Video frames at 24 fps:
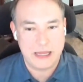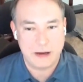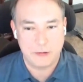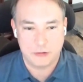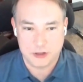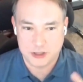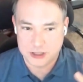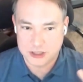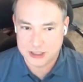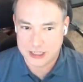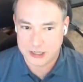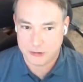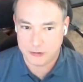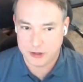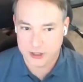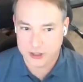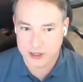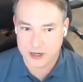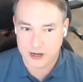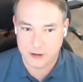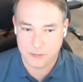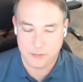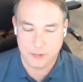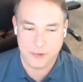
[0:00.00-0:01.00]
will stick with a
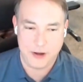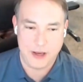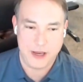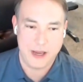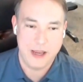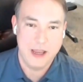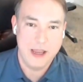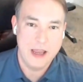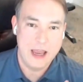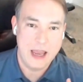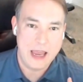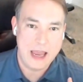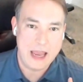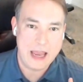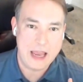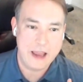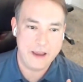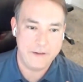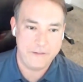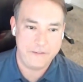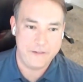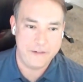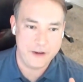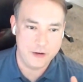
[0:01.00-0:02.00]
company
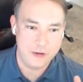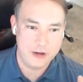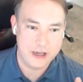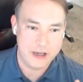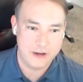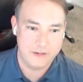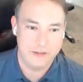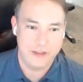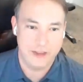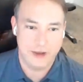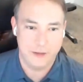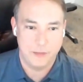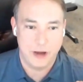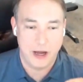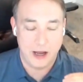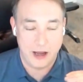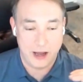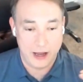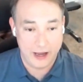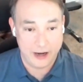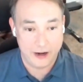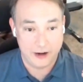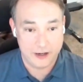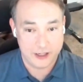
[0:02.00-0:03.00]
if you give them a
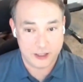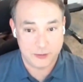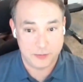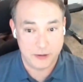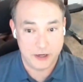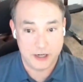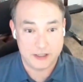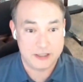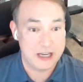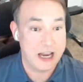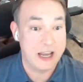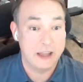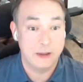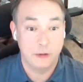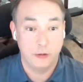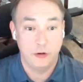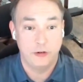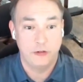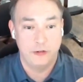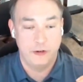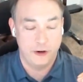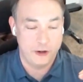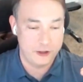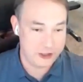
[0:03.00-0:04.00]
higher experience. And the
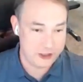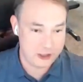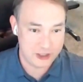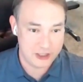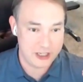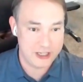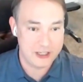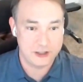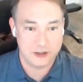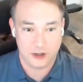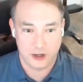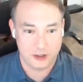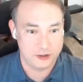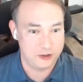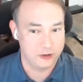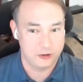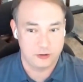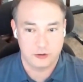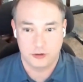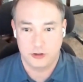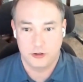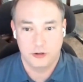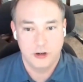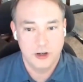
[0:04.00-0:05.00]
reverse is also
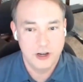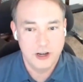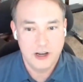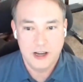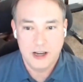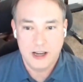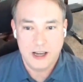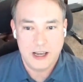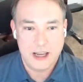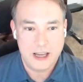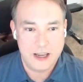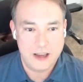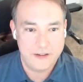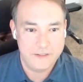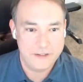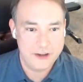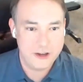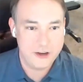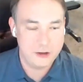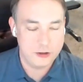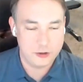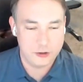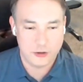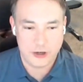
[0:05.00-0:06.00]
true. If
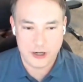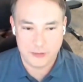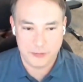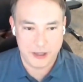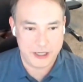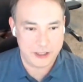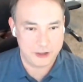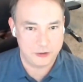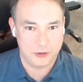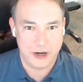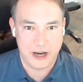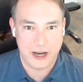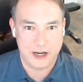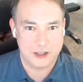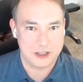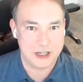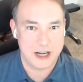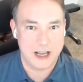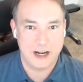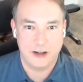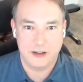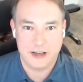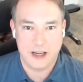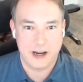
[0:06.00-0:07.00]
you treat them like trash, I
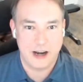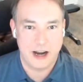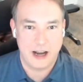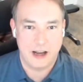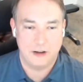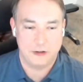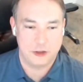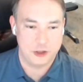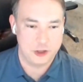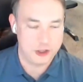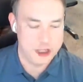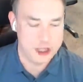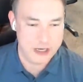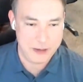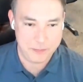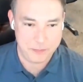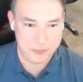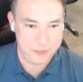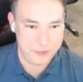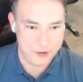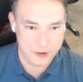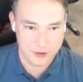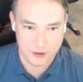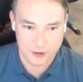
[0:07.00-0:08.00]
don't care how cheap
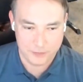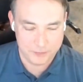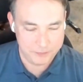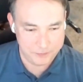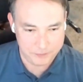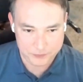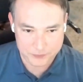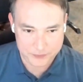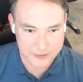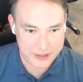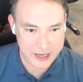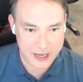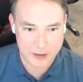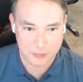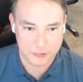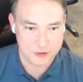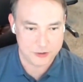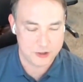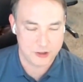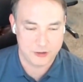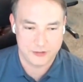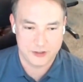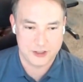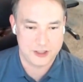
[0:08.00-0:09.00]
your cable
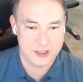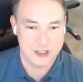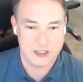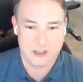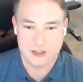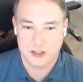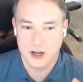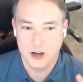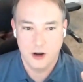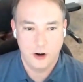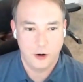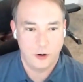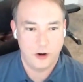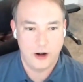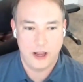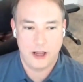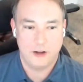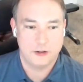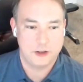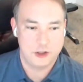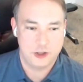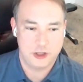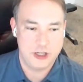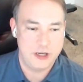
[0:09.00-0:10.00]
service is or how
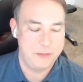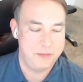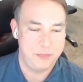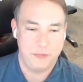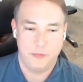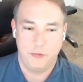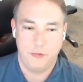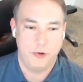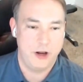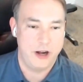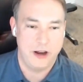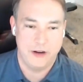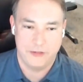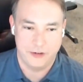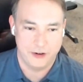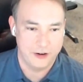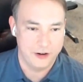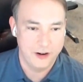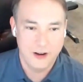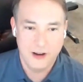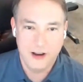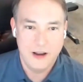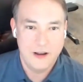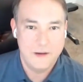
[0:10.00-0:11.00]
cheap whatever,
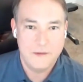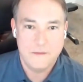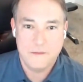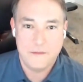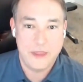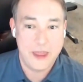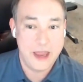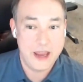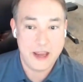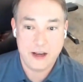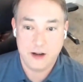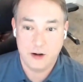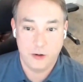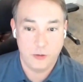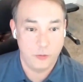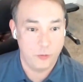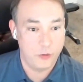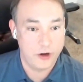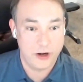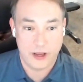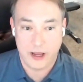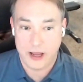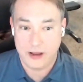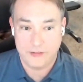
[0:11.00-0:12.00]
they don't
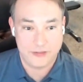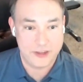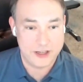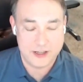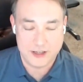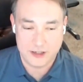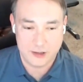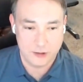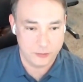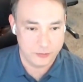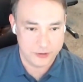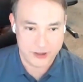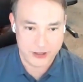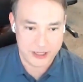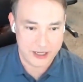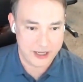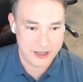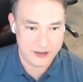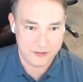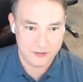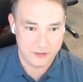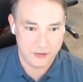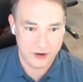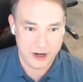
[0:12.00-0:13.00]
want to have to deal with that,
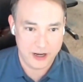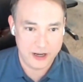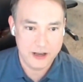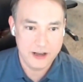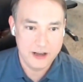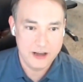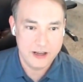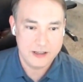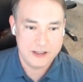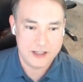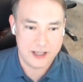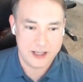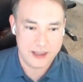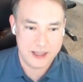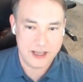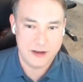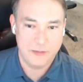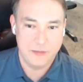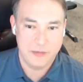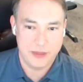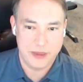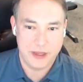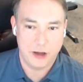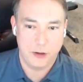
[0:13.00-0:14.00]
right? To
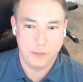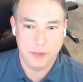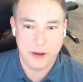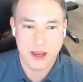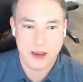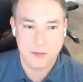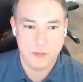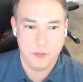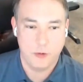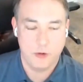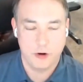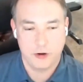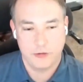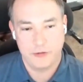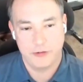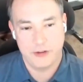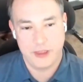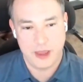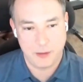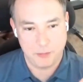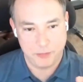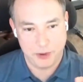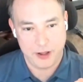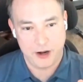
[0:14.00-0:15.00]
them, they'll pay more for
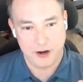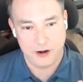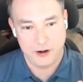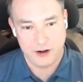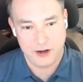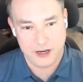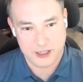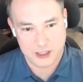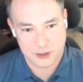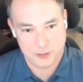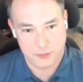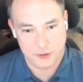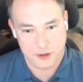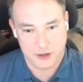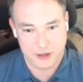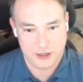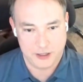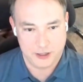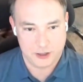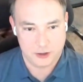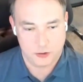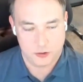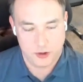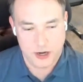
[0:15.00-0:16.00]
that better
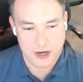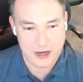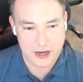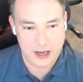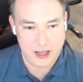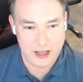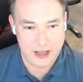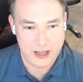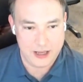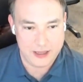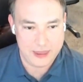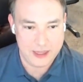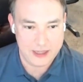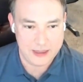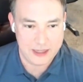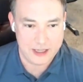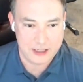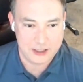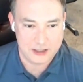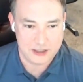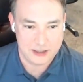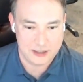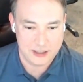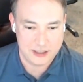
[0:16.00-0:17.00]
experience, right? And I think
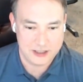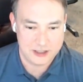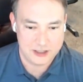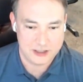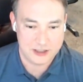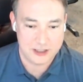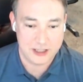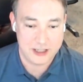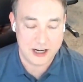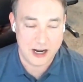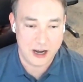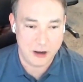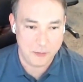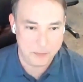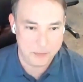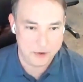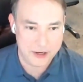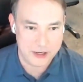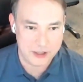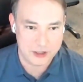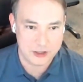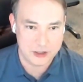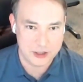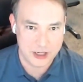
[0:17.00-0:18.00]
that's the
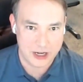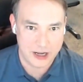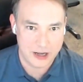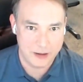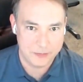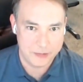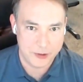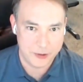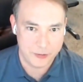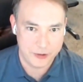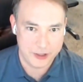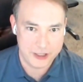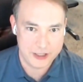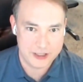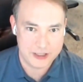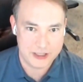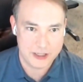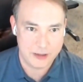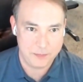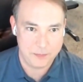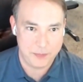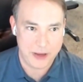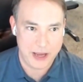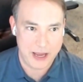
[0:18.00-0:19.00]
company's job to really
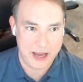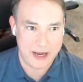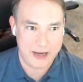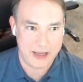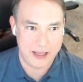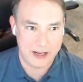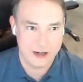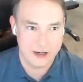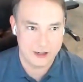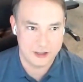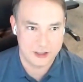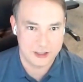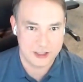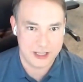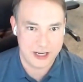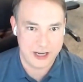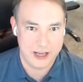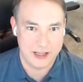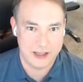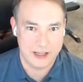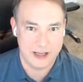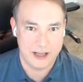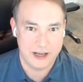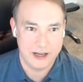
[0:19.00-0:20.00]
sit back and
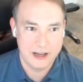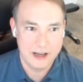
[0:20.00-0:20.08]
understand that,